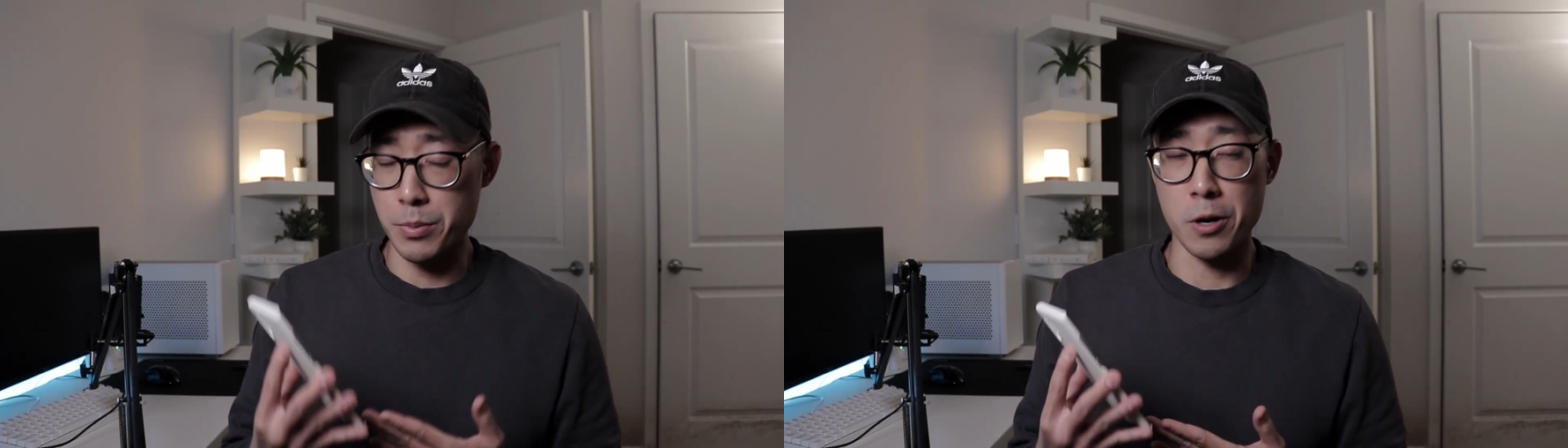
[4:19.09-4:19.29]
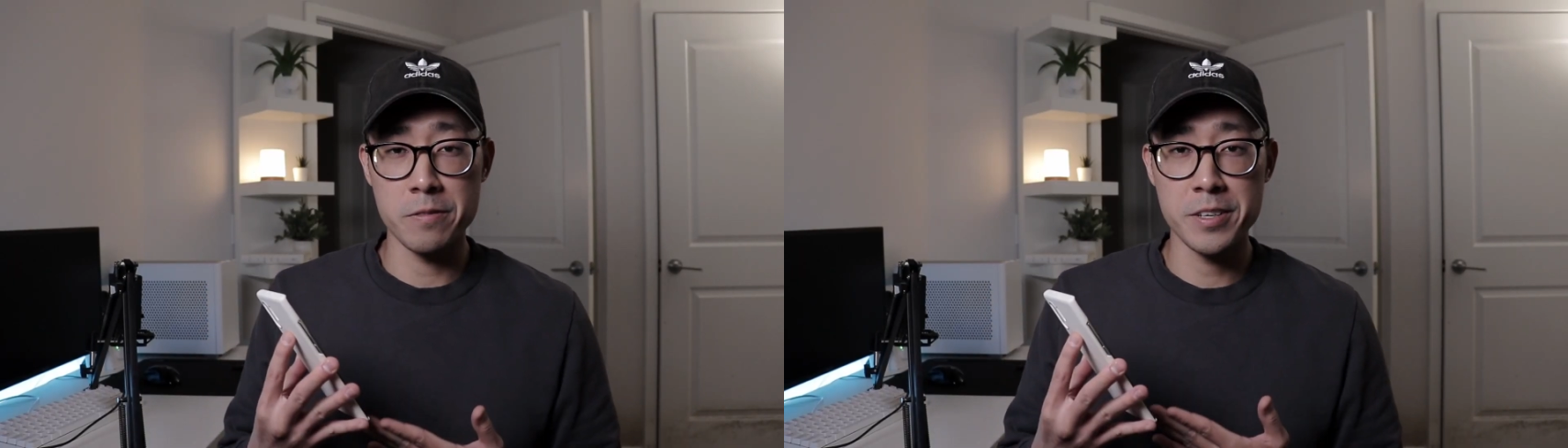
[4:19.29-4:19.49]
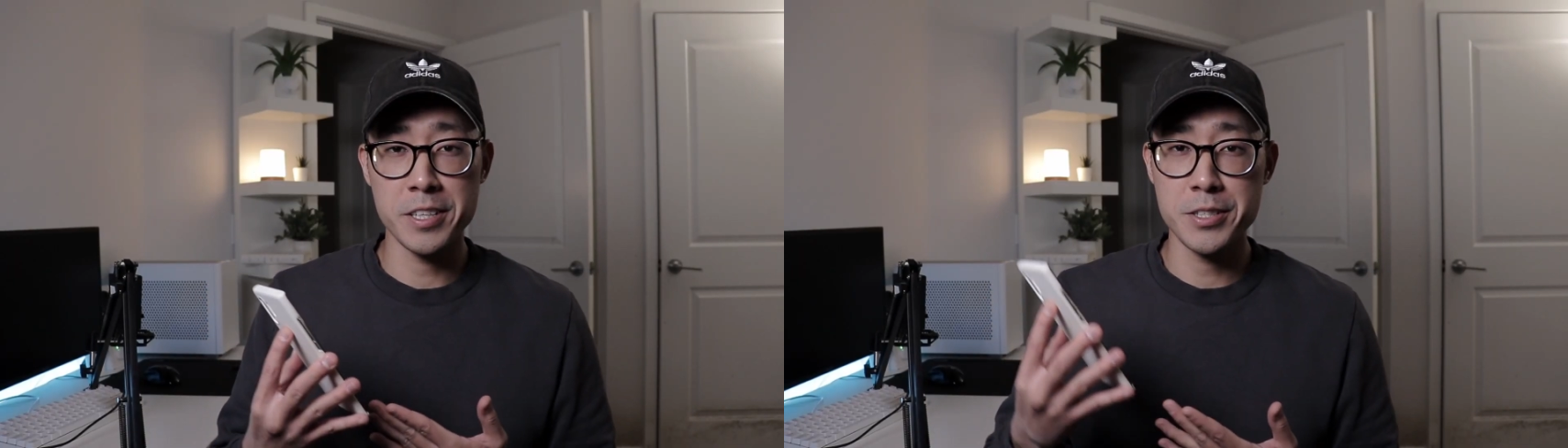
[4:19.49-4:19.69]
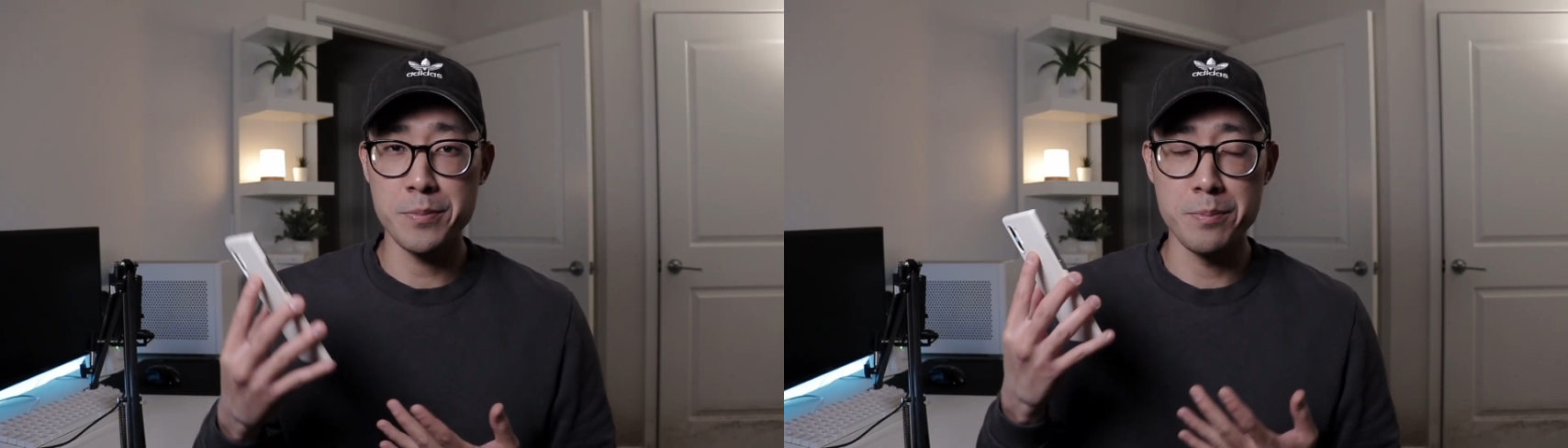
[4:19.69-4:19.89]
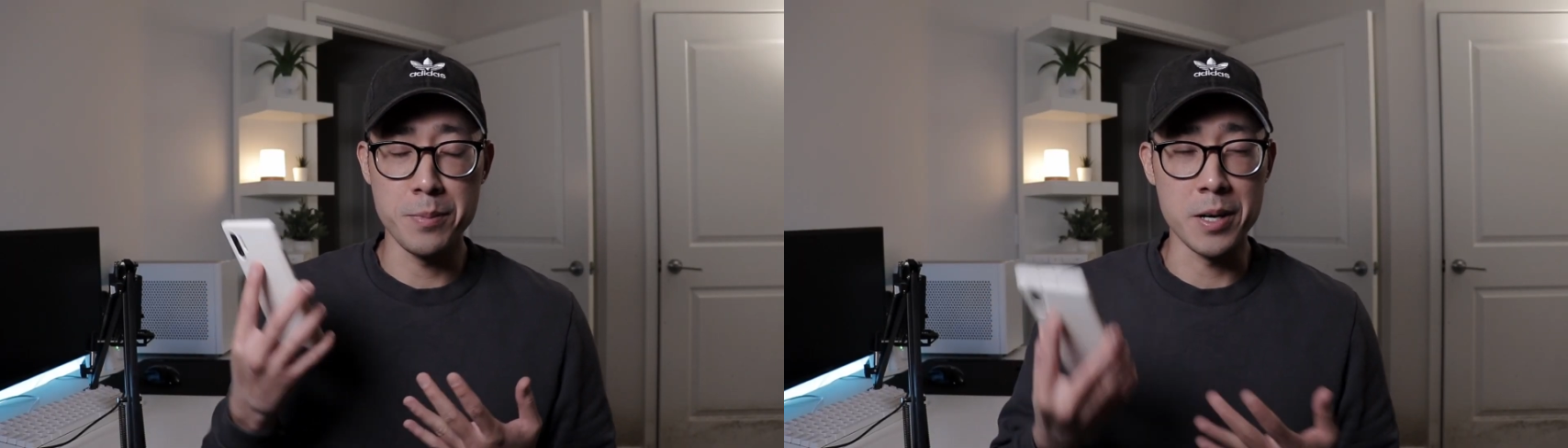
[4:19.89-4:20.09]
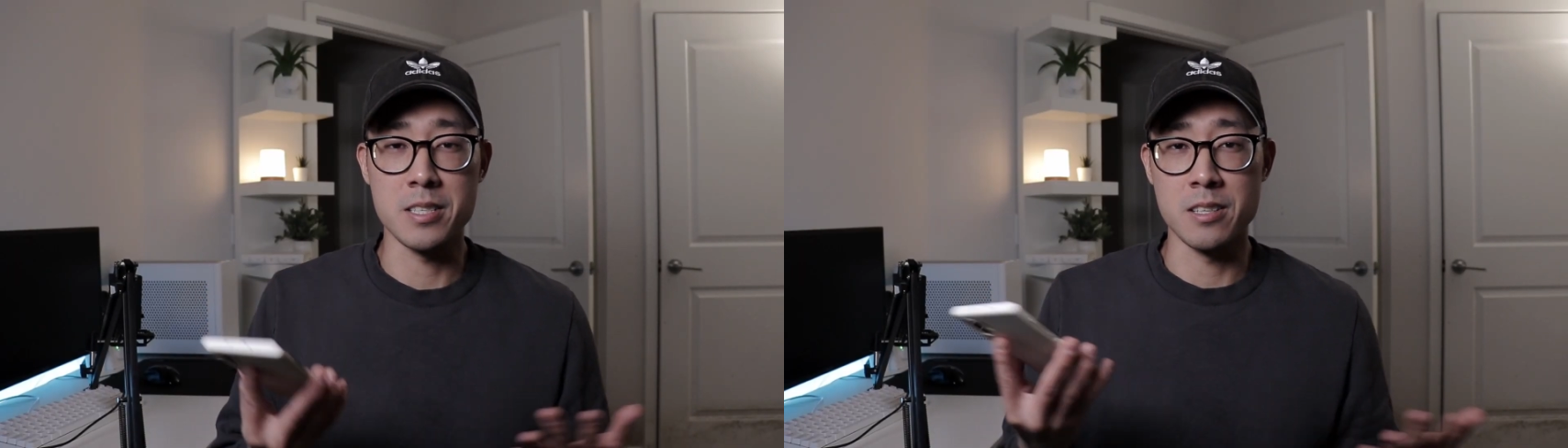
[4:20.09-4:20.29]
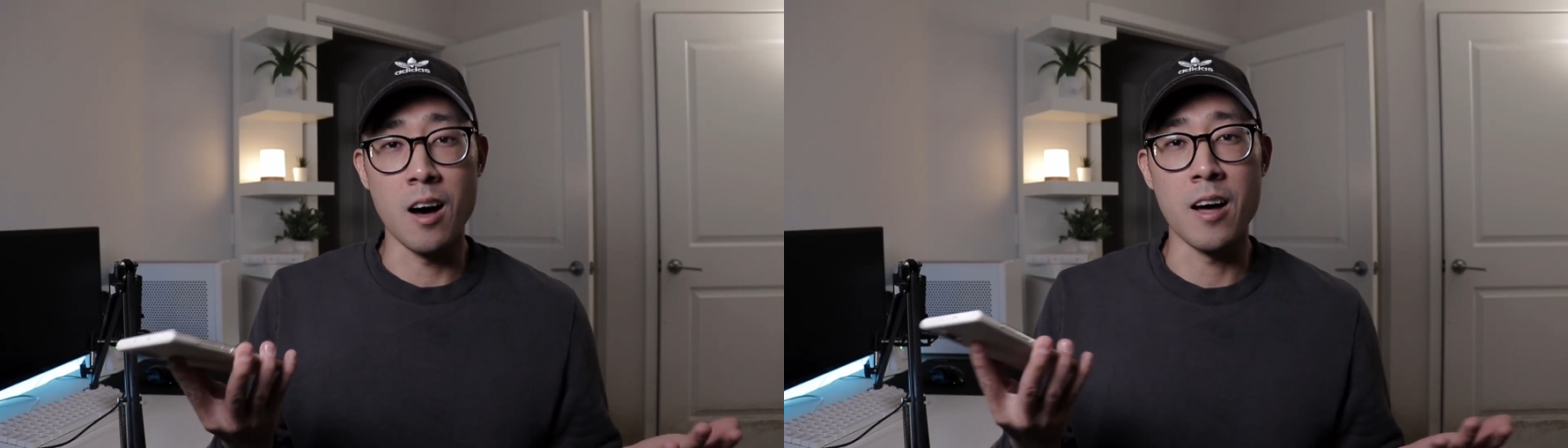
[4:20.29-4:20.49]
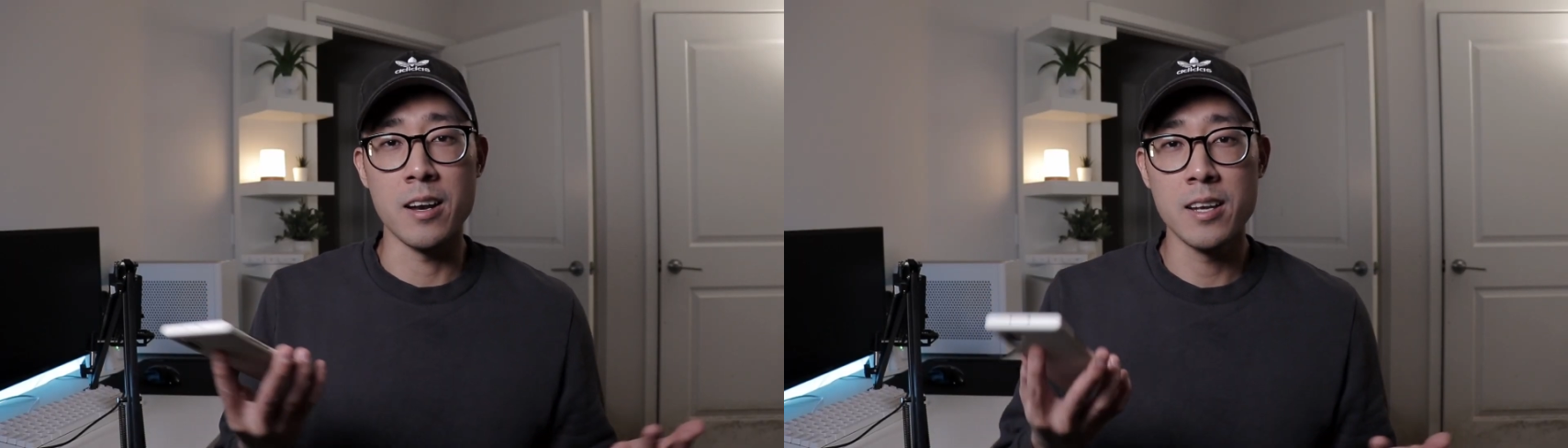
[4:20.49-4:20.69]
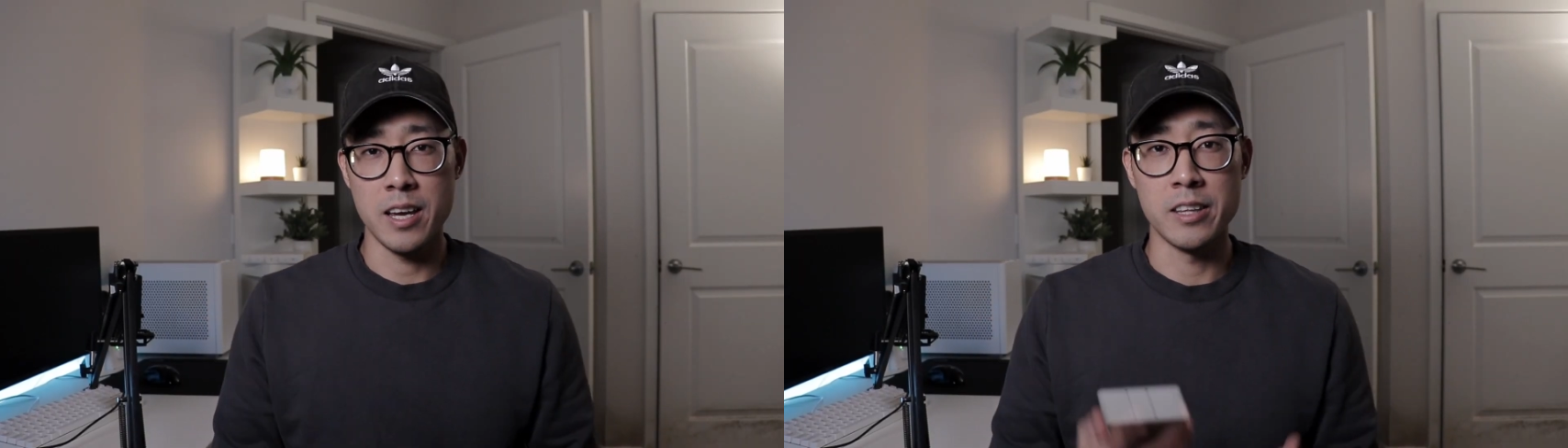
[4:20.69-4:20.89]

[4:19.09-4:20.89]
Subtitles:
perfect, but it's not.